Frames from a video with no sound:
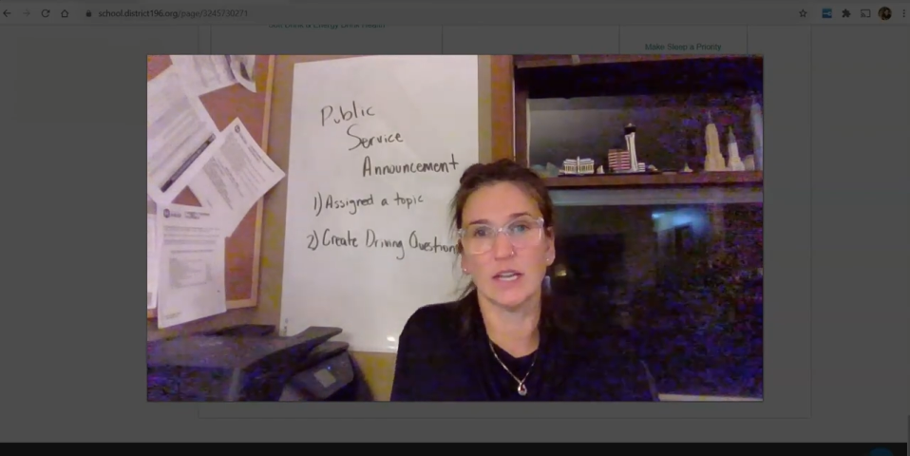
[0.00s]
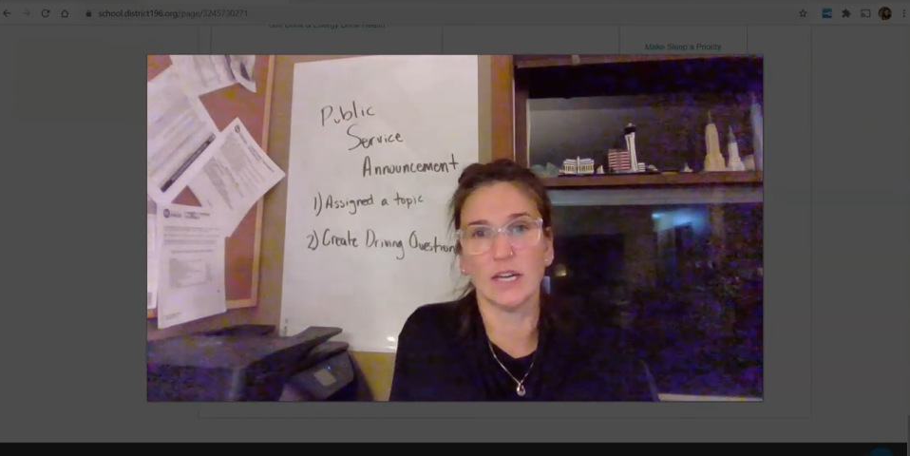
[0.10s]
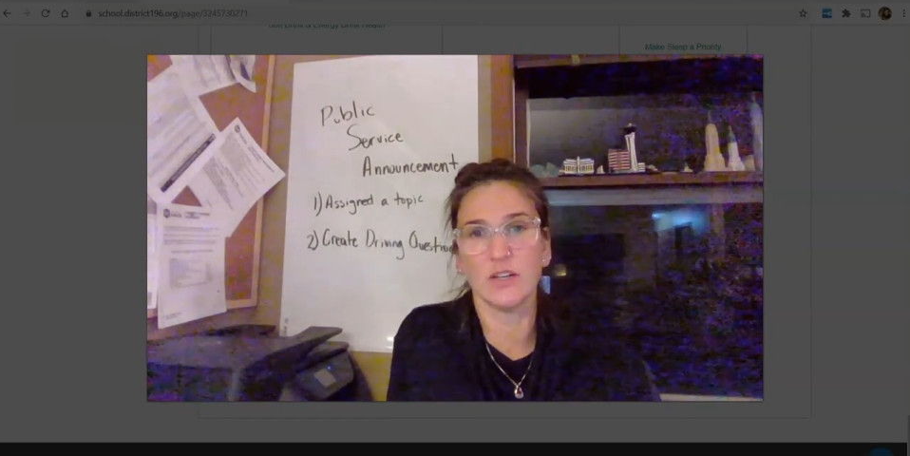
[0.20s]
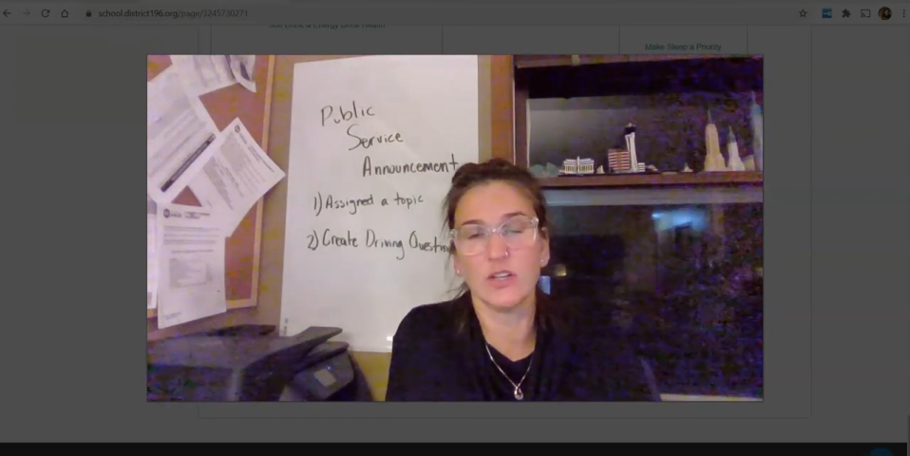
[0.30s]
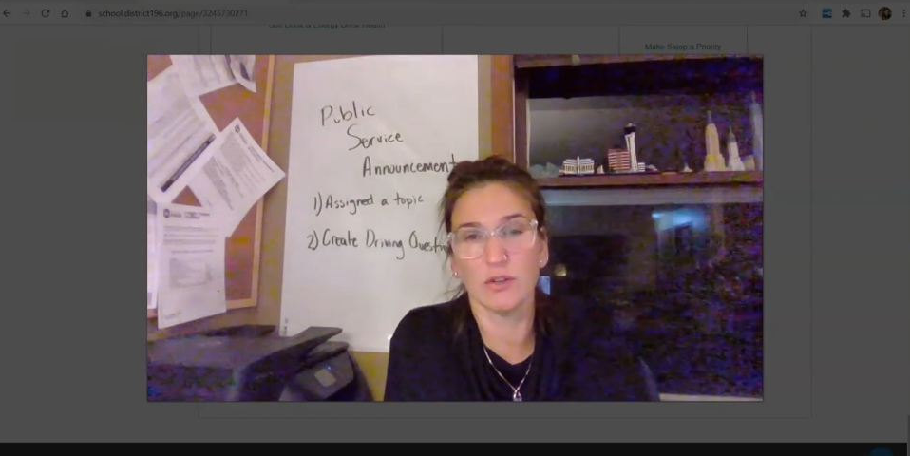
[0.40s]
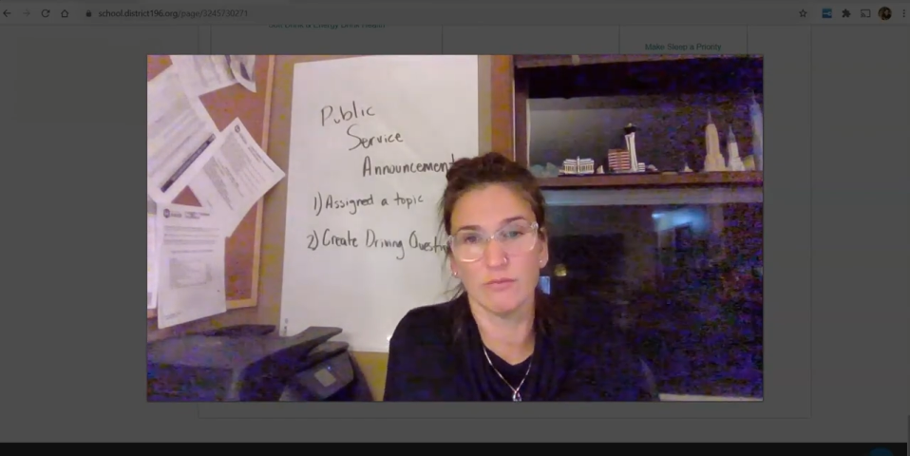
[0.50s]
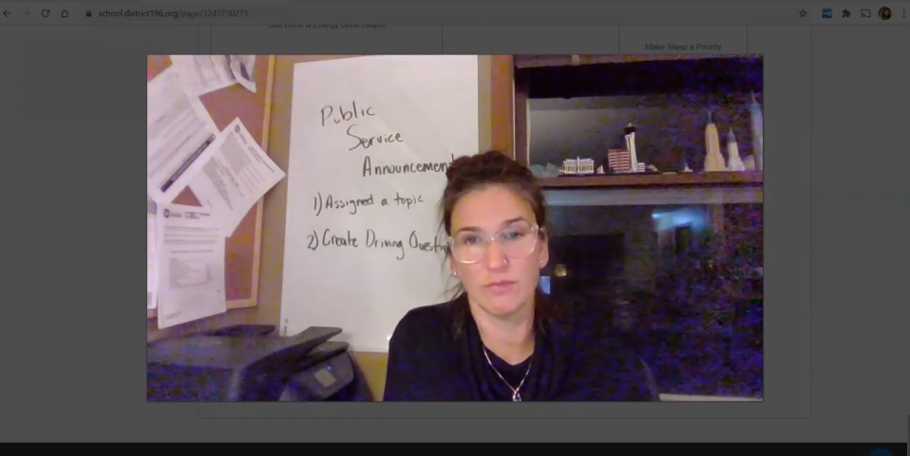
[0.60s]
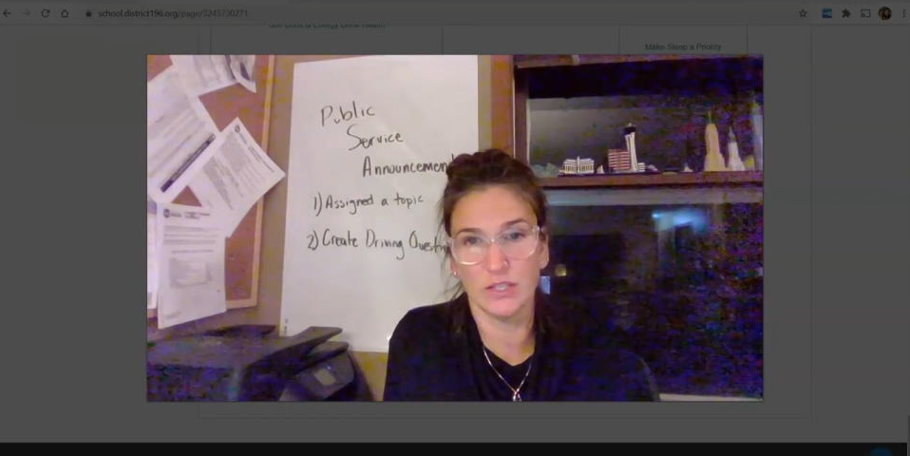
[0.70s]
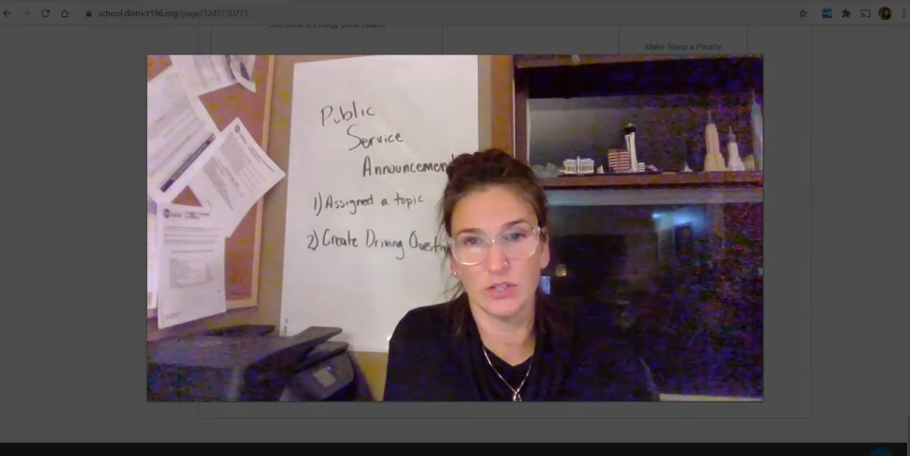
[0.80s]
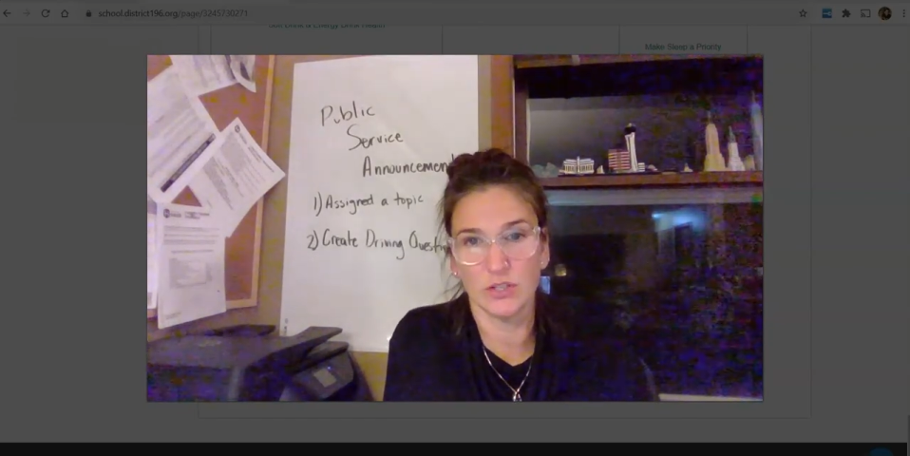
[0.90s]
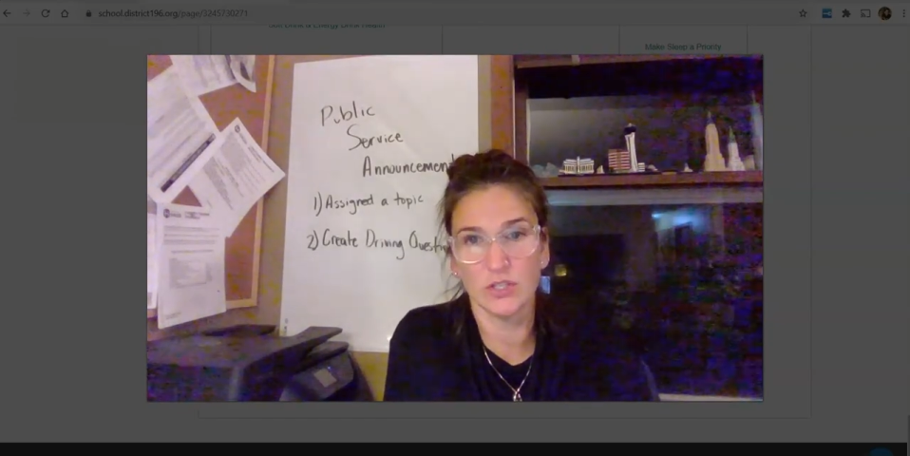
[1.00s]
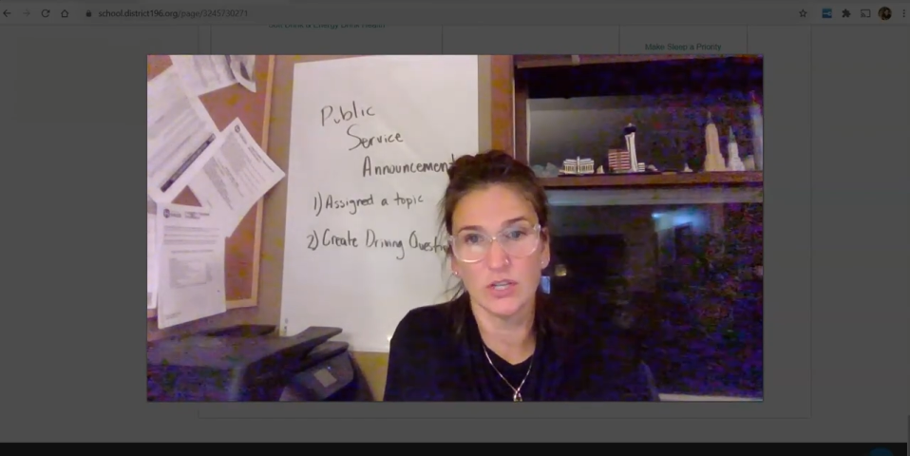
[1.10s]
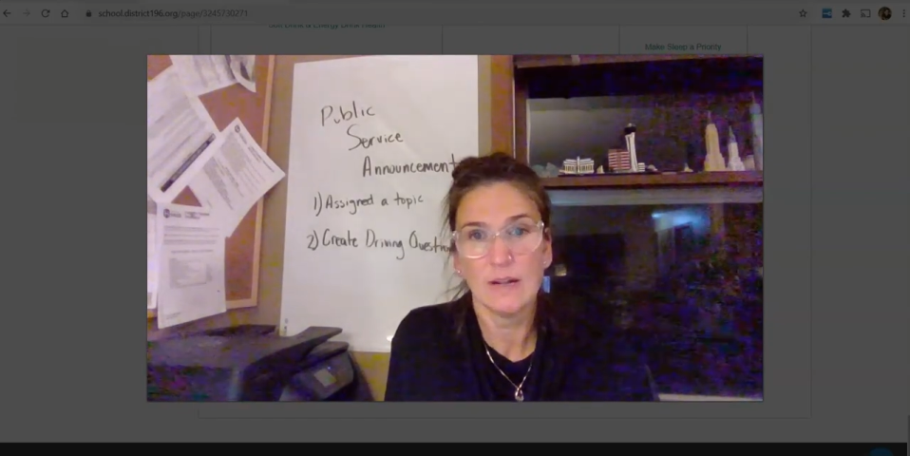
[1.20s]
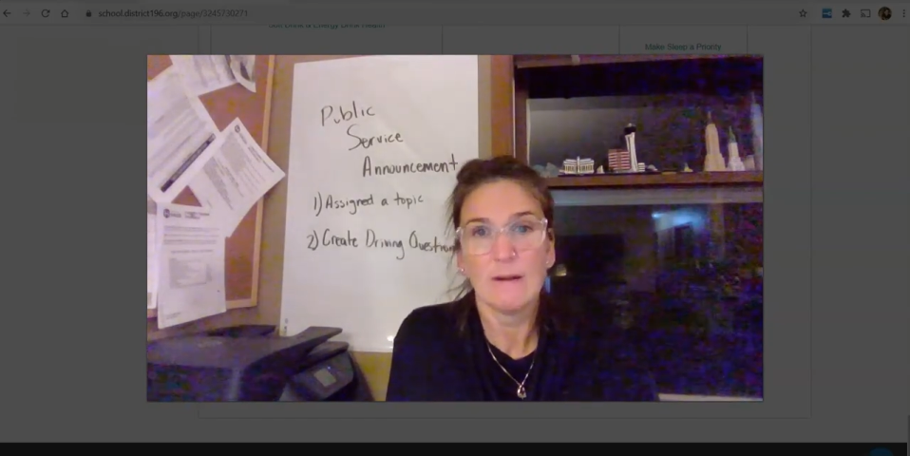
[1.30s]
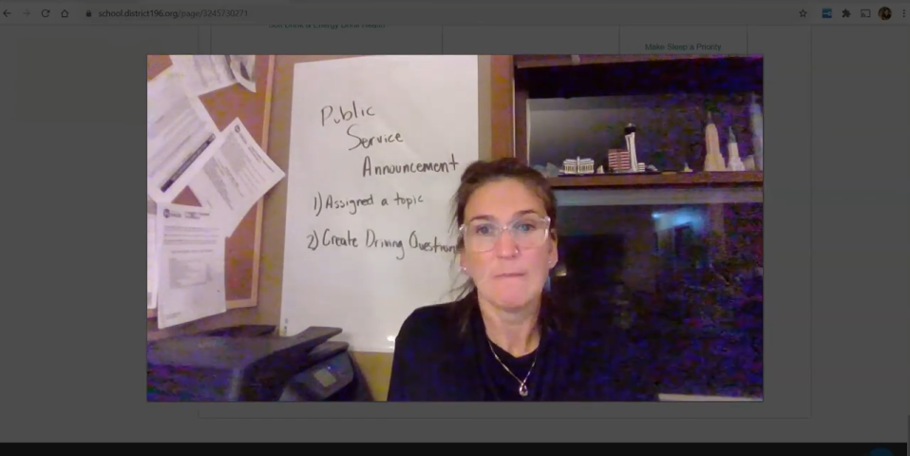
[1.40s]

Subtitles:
done your research.